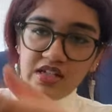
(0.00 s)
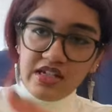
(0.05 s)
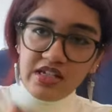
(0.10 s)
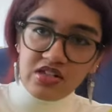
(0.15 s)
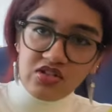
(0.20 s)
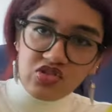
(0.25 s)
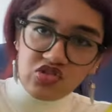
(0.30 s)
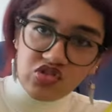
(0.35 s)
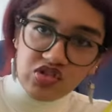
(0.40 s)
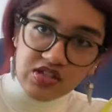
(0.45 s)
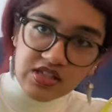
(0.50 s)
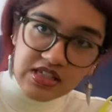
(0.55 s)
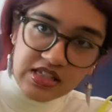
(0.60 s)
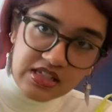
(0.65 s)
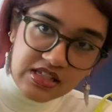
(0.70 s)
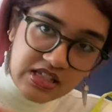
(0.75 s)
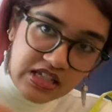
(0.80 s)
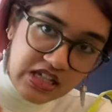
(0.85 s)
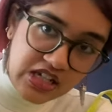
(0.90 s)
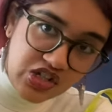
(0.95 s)
it's just
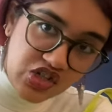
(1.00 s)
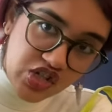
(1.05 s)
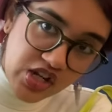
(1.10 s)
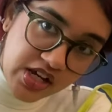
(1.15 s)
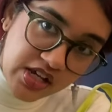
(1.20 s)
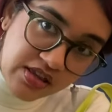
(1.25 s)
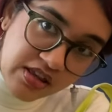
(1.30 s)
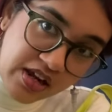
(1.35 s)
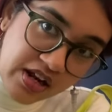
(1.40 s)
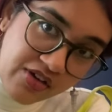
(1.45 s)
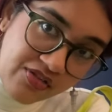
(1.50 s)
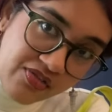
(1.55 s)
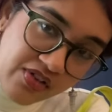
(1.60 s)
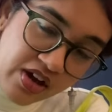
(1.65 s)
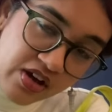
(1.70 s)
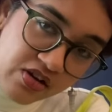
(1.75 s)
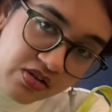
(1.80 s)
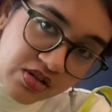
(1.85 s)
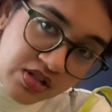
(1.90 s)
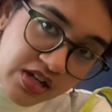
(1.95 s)
this keychain that I
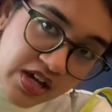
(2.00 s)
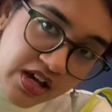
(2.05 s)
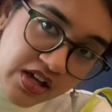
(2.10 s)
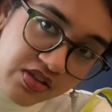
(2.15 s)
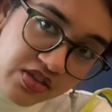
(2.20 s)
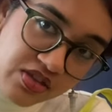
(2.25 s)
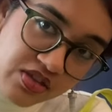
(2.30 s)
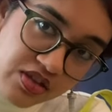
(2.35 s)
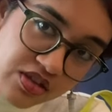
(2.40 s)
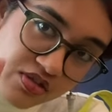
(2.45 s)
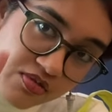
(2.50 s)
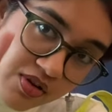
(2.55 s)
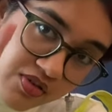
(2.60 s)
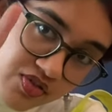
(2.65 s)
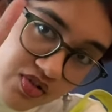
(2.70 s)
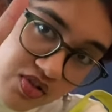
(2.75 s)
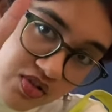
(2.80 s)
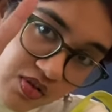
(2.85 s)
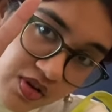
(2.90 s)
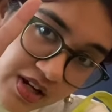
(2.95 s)
found at the thrift
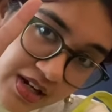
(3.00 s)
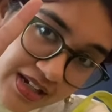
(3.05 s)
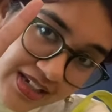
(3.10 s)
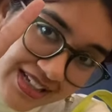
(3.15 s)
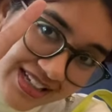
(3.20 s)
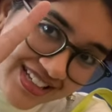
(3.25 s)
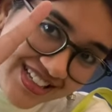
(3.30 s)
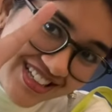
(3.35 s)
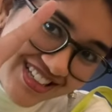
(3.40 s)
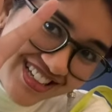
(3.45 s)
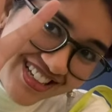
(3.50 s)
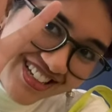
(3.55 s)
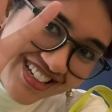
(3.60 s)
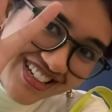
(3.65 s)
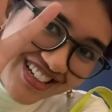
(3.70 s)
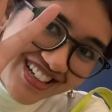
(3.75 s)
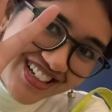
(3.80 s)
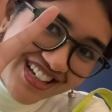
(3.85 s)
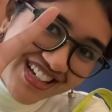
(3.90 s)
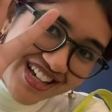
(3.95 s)
store
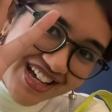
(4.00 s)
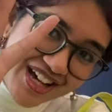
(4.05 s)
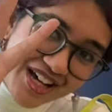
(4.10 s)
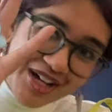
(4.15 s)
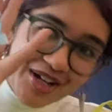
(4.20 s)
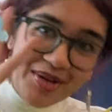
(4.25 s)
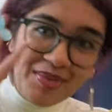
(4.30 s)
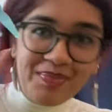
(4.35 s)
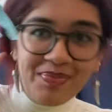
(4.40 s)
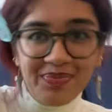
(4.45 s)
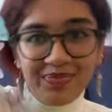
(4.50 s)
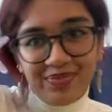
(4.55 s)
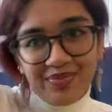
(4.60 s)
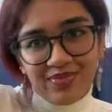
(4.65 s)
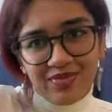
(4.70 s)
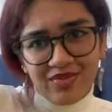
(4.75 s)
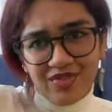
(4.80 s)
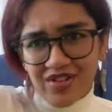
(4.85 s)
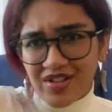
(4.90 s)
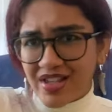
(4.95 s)

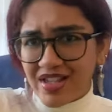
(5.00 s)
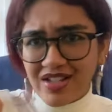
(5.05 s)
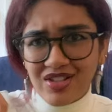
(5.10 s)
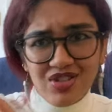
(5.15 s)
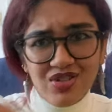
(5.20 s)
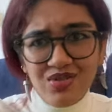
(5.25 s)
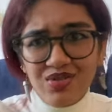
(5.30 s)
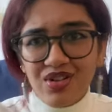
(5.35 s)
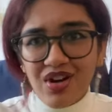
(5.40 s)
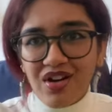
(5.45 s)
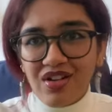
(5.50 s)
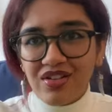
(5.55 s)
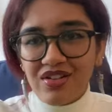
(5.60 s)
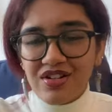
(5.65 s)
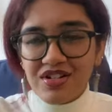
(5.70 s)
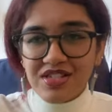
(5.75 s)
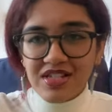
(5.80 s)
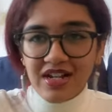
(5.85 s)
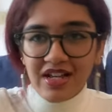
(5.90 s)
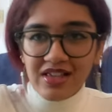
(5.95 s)
for like
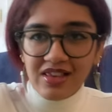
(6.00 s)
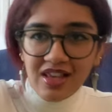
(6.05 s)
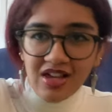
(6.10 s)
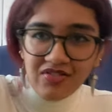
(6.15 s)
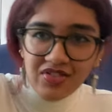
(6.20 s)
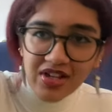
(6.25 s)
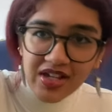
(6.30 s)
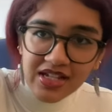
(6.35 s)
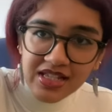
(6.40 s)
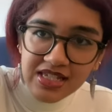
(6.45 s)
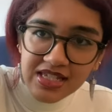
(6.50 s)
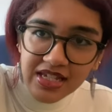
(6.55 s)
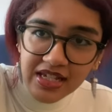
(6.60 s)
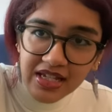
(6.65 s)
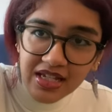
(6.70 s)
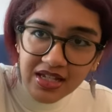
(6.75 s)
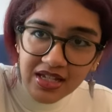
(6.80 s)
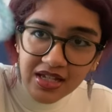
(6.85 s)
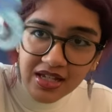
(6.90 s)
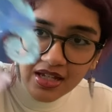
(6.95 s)
$2, and I love it. It's
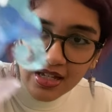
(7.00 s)
like,